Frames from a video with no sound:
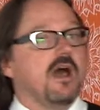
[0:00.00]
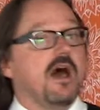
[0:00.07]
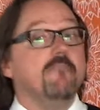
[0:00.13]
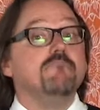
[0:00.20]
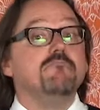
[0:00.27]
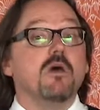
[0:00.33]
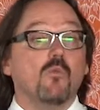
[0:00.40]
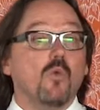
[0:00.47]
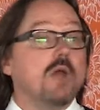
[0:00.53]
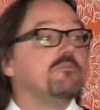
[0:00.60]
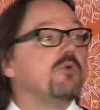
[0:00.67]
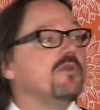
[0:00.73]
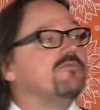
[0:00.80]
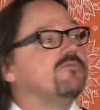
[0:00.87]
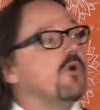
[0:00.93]

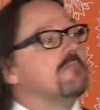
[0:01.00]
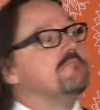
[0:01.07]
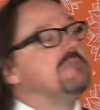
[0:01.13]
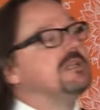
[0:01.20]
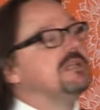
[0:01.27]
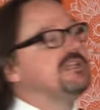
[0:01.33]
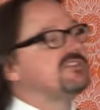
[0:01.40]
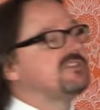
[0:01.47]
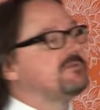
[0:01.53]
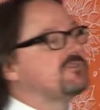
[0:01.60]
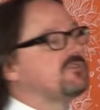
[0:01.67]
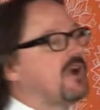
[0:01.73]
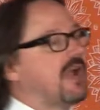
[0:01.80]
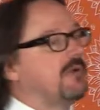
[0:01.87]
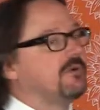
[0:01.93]
1.4 million
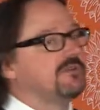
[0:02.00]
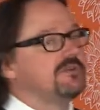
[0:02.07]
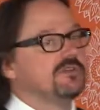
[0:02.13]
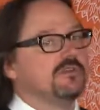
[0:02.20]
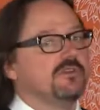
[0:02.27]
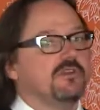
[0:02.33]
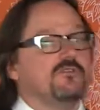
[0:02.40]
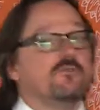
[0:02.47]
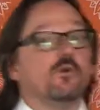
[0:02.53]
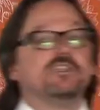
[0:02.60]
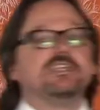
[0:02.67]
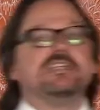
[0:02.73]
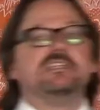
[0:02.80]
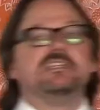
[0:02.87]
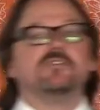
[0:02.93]
subscribers,
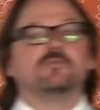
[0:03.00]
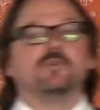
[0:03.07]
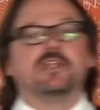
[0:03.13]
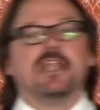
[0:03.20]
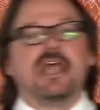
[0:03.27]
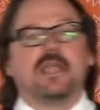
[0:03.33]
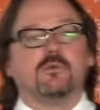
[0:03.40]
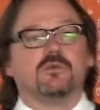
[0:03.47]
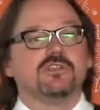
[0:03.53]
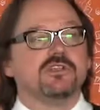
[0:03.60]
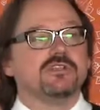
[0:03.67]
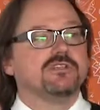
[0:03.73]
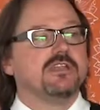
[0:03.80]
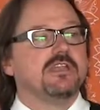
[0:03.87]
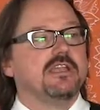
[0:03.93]
14 different
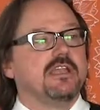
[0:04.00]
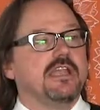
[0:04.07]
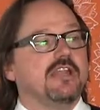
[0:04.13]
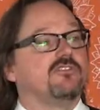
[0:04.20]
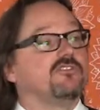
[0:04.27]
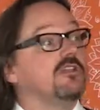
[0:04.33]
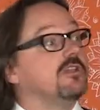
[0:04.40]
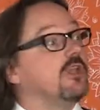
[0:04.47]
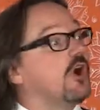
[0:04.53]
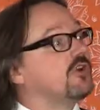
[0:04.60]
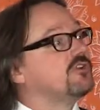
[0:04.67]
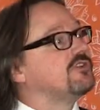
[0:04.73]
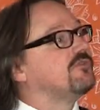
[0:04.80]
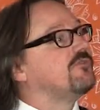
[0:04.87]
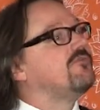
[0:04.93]
languages. It's the
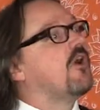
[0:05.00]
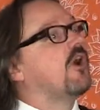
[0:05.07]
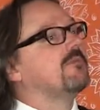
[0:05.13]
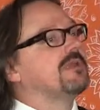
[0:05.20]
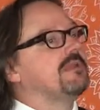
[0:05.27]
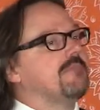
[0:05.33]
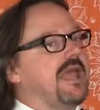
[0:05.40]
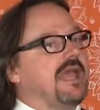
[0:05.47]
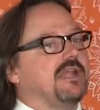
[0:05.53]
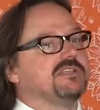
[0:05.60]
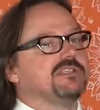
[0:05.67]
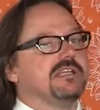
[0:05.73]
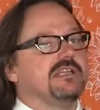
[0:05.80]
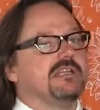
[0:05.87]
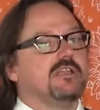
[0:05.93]
largest farming
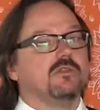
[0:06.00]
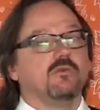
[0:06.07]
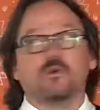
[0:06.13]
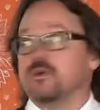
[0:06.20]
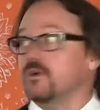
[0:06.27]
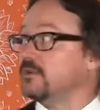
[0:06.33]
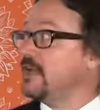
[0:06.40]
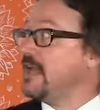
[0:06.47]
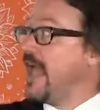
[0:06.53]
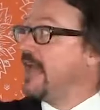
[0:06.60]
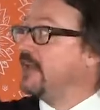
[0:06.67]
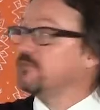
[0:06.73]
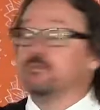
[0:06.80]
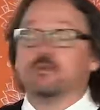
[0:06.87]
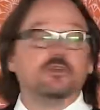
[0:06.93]
magazine in the world, and
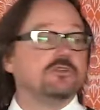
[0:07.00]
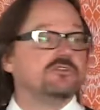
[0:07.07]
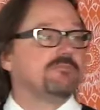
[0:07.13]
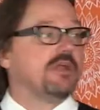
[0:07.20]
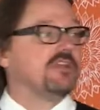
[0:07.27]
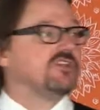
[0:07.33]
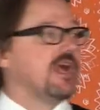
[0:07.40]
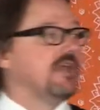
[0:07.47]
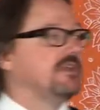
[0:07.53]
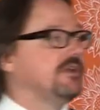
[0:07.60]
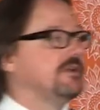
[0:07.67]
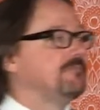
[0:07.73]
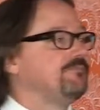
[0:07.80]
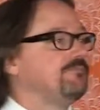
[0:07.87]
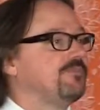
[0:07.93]
it's produced by John
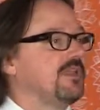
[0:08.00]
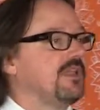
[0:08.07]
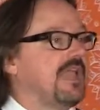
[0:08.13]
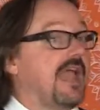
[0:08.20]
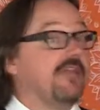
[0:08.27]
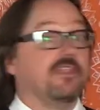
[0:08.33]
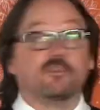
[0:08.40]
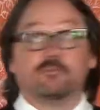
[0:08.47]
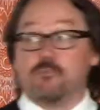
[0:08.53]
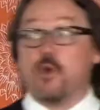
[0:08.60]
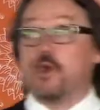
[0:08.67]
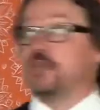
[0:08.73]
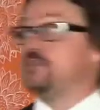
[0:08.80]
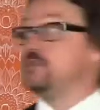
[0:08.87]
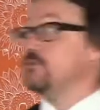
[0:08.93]
Deere. And it's
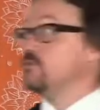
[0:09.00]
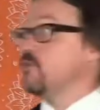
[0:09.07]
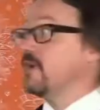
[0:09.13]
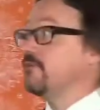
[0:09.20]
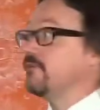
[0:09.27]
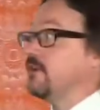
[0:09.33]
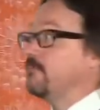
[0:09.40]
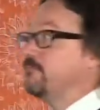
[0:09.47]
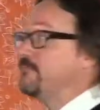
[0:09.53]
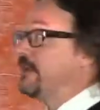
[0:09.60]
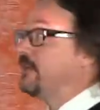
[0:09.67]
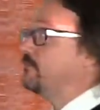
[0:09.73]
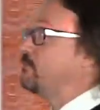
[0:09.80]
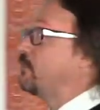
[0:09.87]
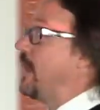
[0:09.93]
pointed to as one of their
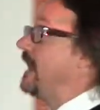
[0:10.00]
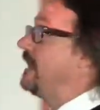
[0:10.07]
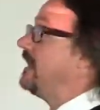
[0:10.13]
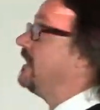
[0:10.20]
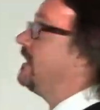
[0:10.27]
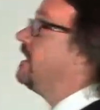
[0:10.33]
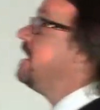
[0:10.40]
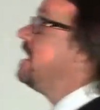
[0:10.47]
biggest branding